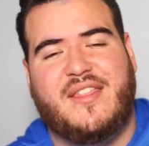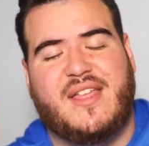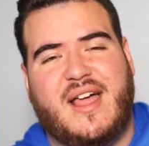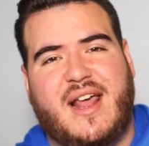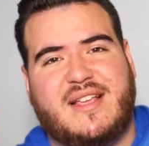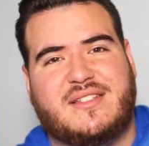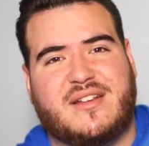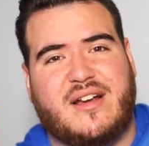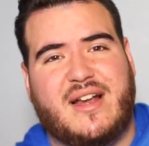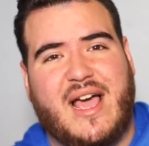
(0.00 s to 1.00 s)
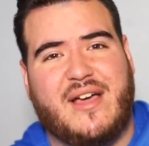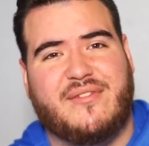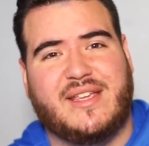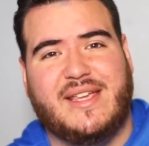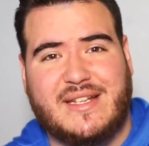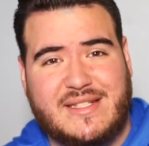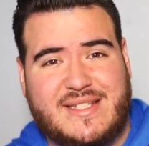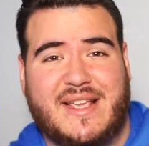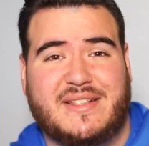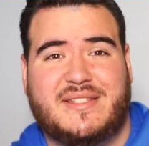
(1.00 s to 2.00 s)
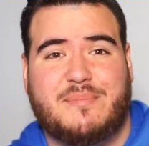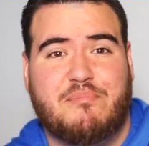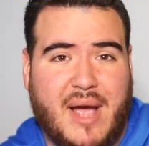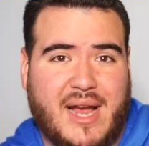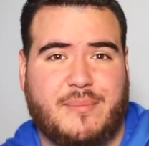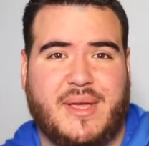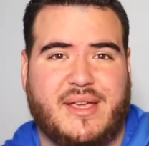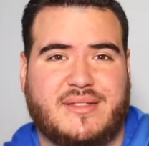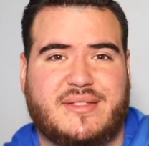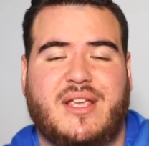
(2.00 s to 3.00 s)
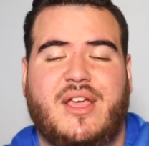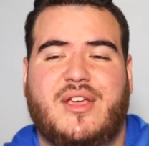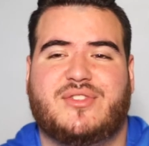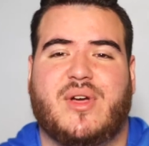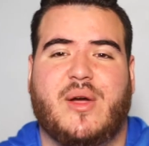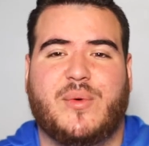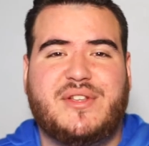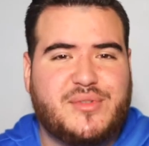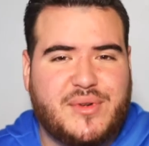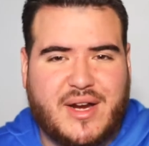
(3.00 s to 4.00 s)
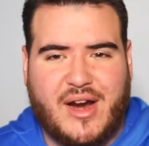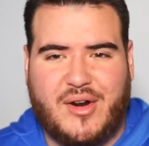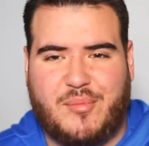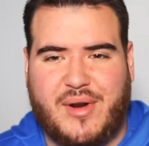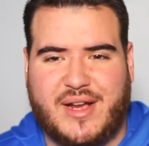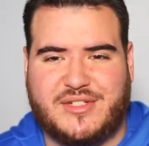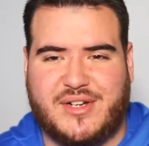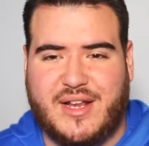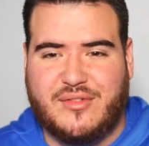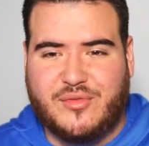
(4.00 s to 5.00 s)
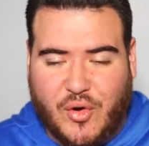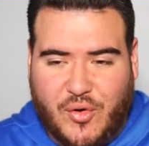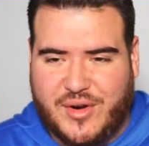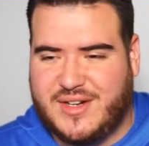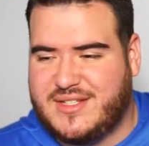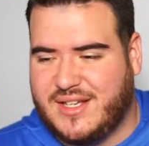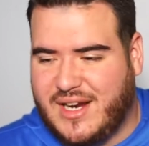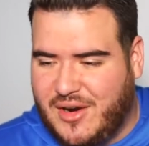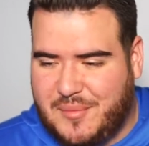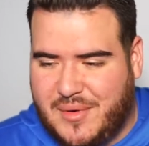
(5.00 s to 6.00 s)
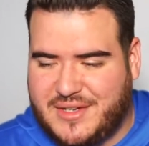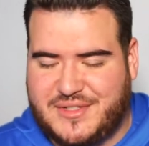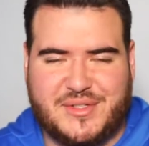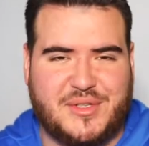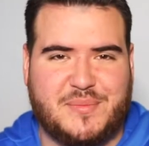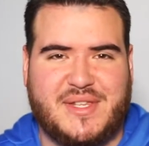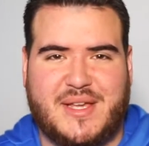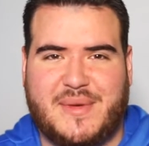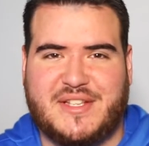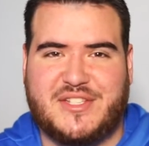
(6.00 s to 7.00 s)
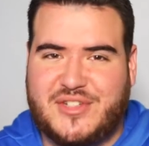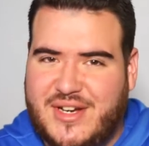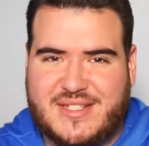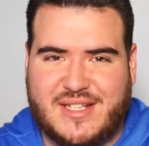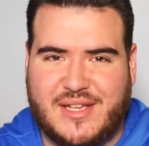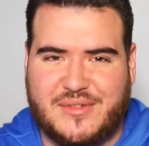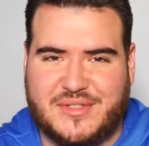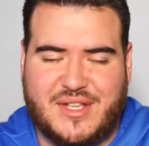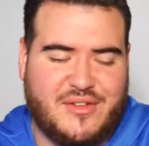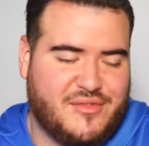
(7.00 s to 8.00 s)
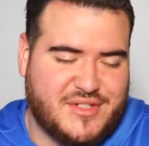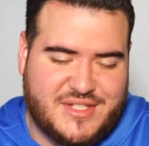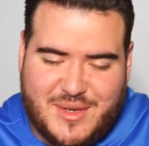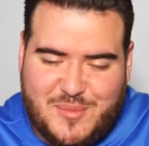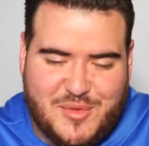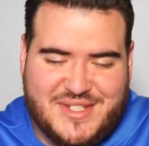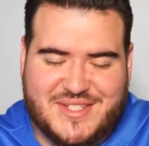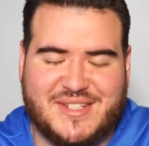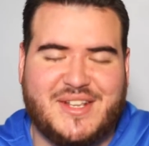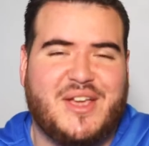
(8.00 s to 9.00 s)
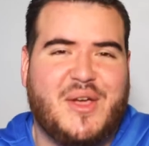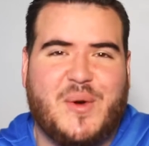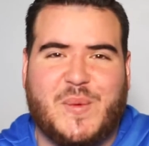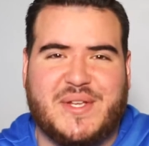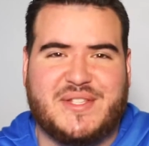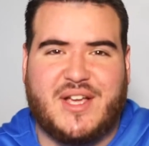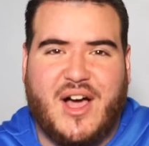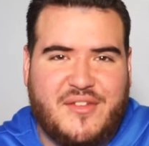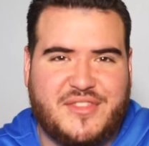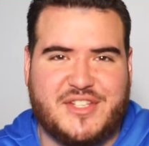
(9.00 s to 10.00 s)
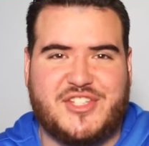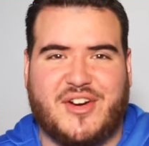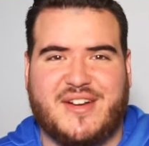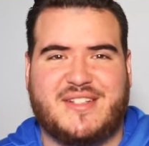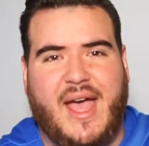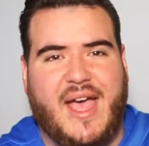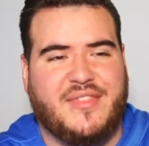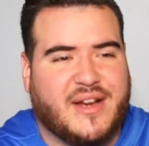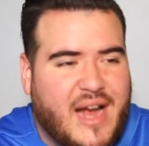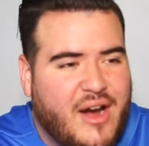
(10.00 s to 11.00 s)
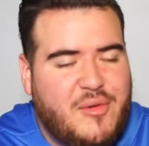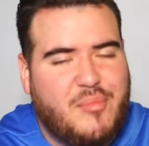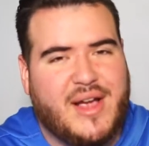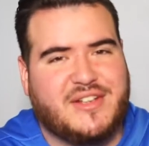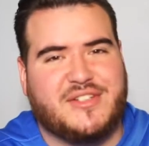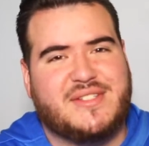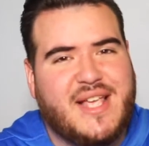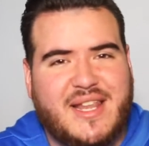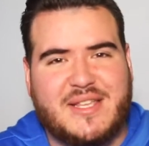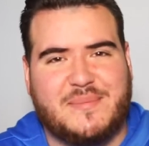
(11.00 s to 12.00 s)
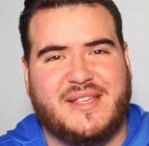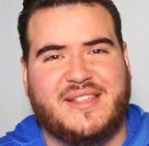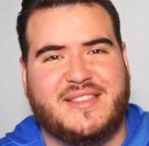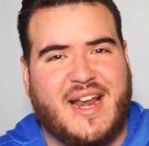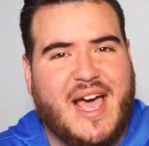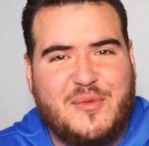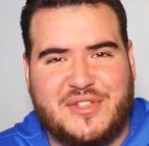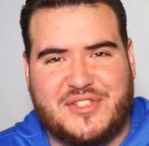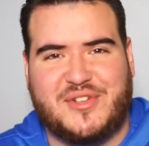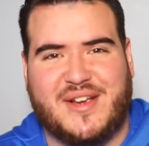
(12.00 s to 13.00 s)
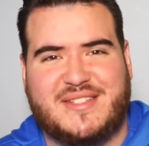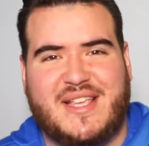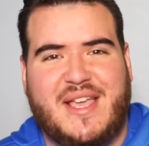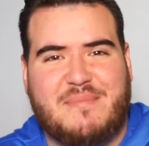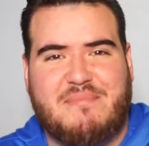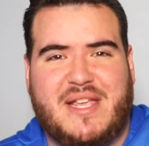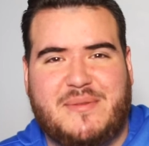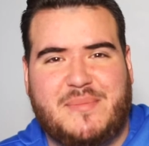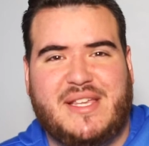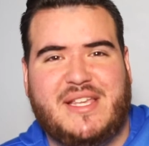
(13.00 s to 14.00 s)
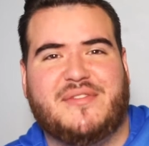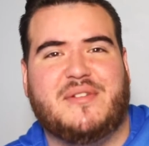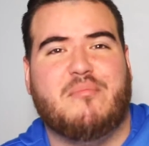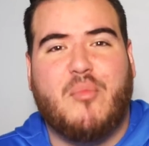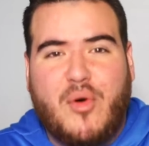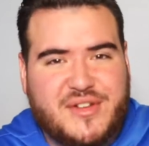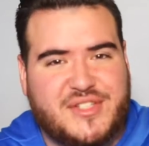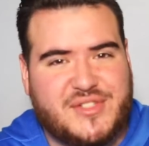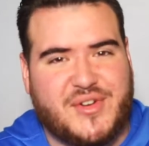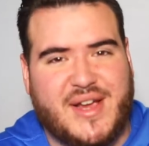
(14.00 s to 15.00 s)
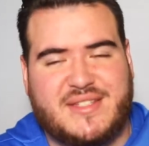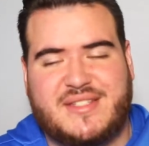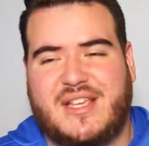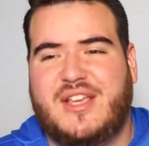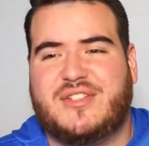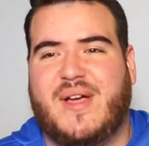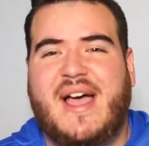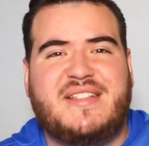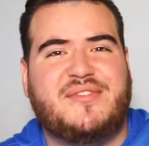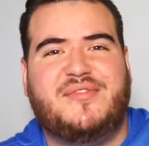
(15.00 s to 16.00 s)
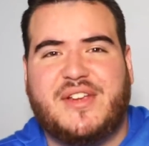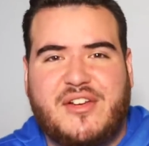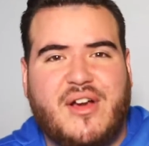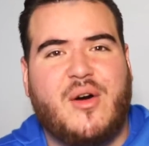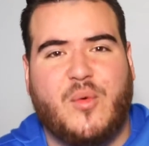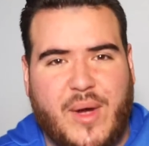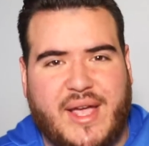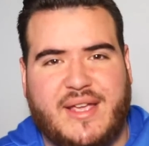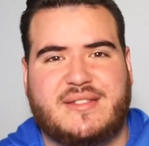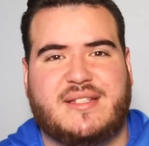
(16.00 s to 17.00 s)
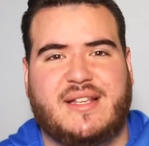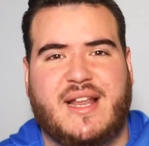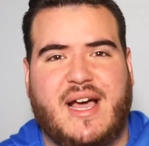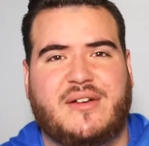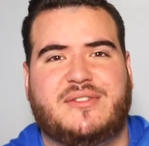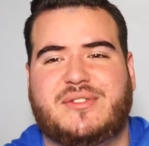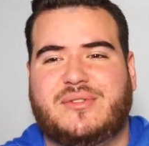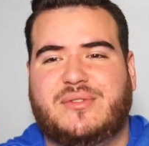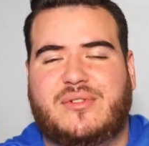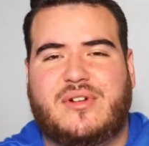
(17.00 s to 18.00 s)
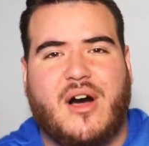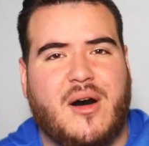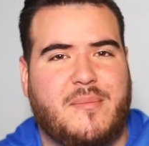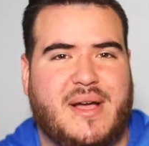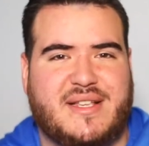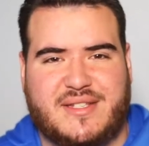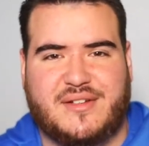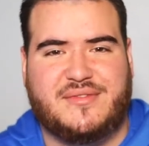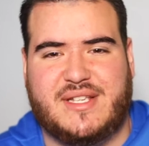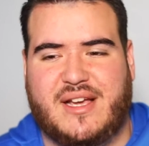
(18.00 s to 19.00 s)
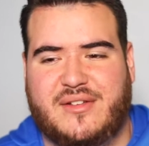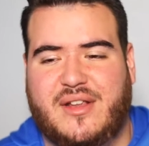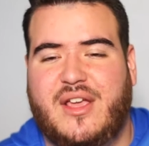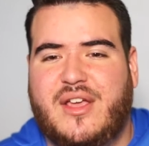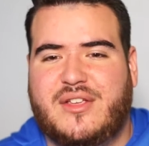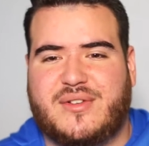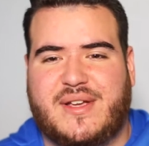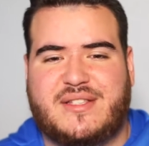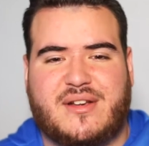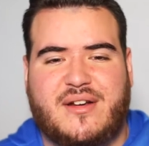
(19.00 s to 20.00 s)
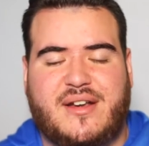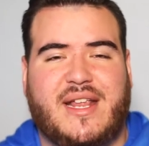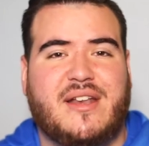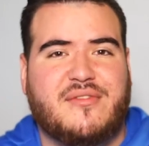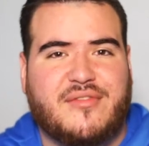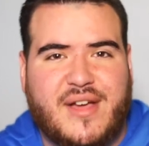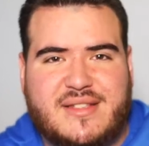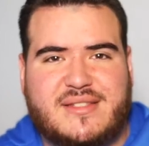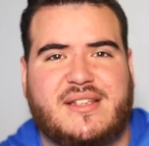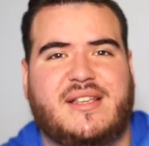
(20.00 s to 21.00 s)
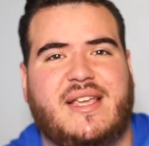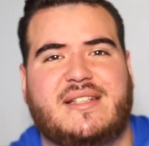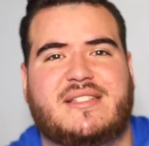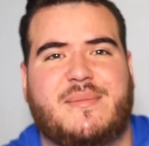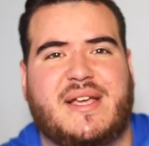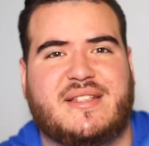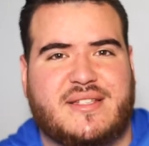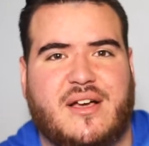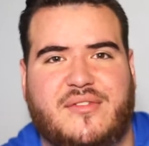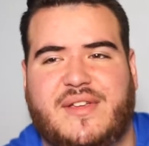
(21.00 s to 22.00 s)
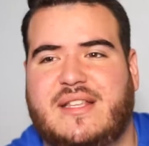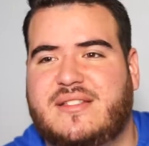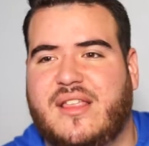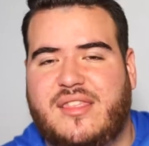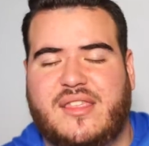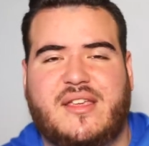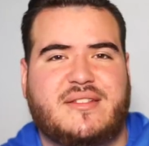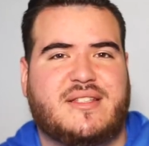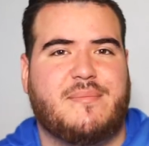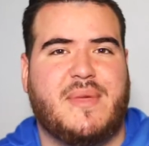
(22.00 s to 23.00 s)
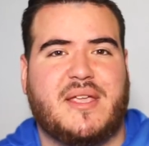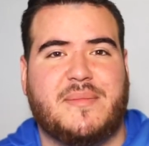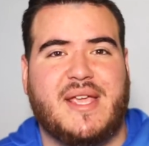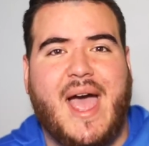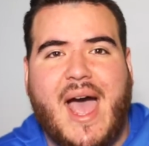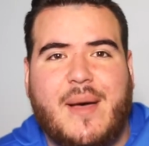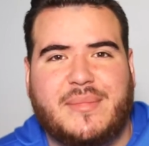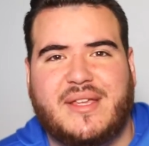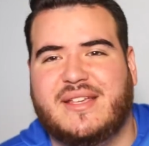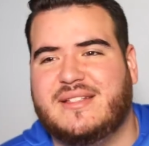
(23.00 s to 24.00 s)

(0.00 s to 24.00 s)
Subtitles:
that I started having intense back pains. So I went to a chiropractor, and of course, the chiropractor told me that my stress levels, for some reason, was off the charts. And the chiropractor telling me that I was stressed made me even more stressed. So I had to figure out ways in how to calm myself down. So I started investing into myself, into things that make me happy,